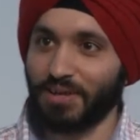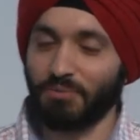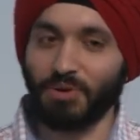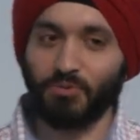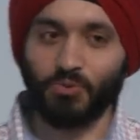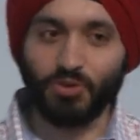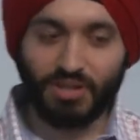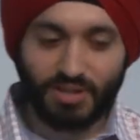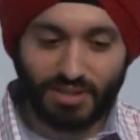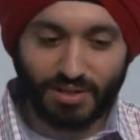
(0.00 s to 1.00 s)
but
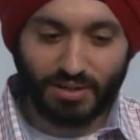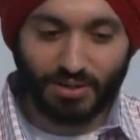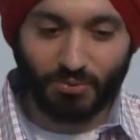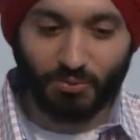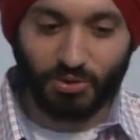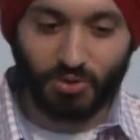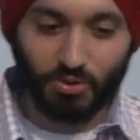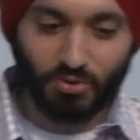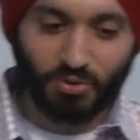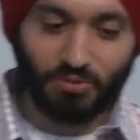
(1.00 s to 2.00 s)
would
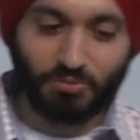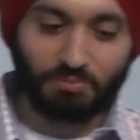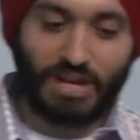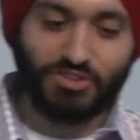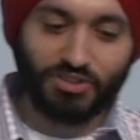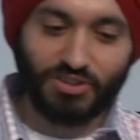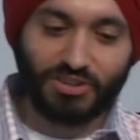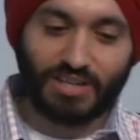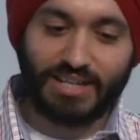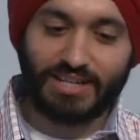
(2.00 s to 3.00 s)
you sort of measure
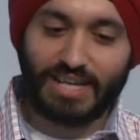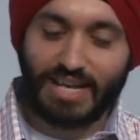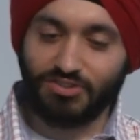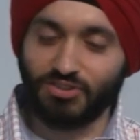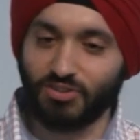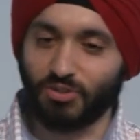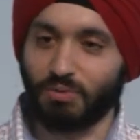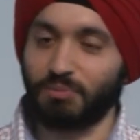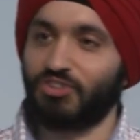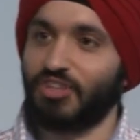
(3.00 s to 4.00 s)
the intelligence of
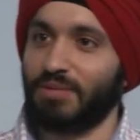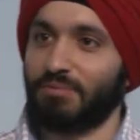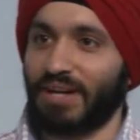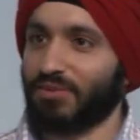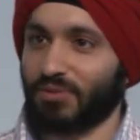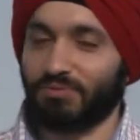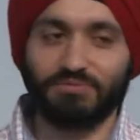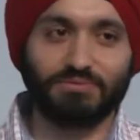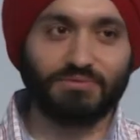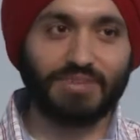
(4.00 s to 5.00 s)
a machine by sort of
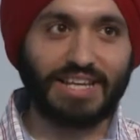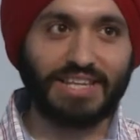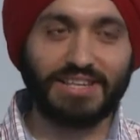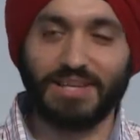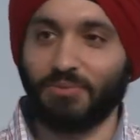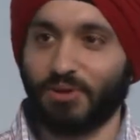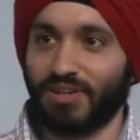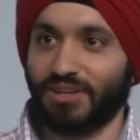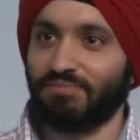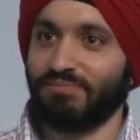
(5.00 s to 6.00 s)
ranking them on
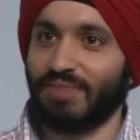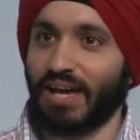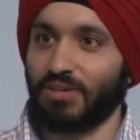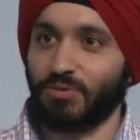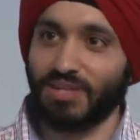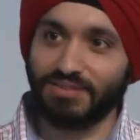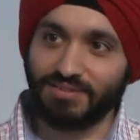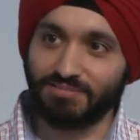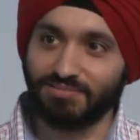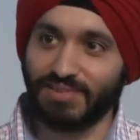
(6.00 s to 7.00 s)
a IQ
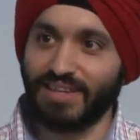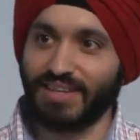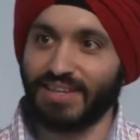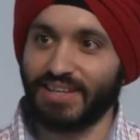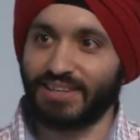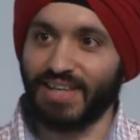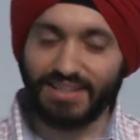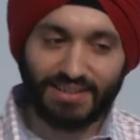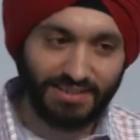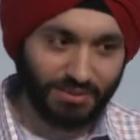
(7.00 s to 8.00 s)
test? That
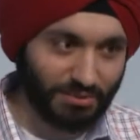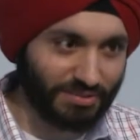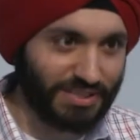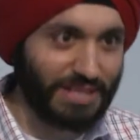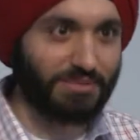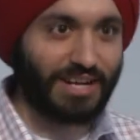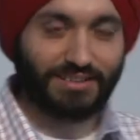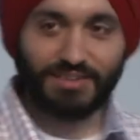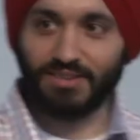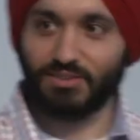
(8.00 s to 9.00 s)
doesn't sort of seem
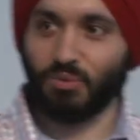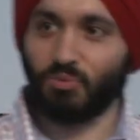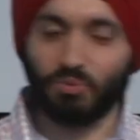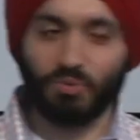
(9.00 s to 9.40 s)
right, right? So